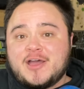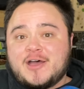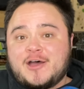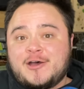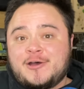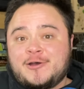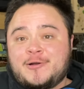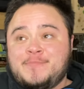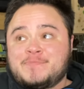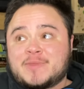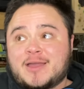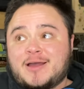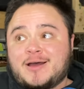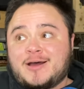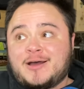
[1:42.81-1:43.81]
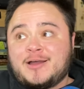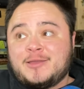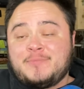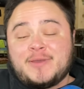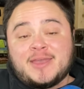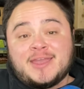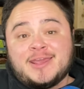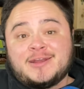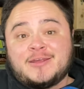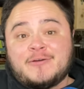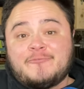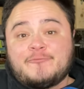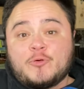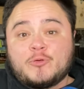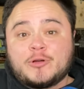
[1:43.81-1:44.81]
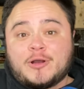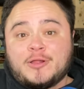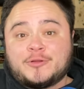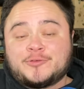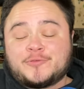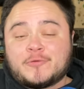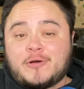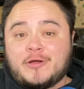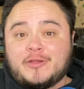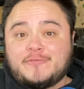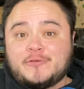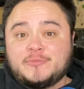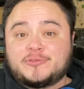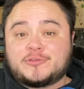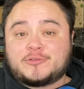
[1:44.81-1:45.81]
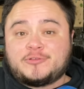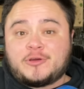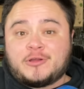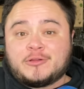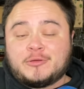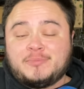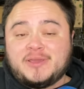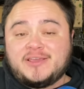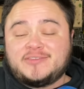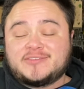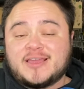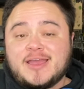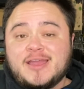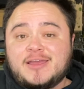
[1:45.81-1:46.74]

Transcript: I paid $4 for all of them, so $1 a piece.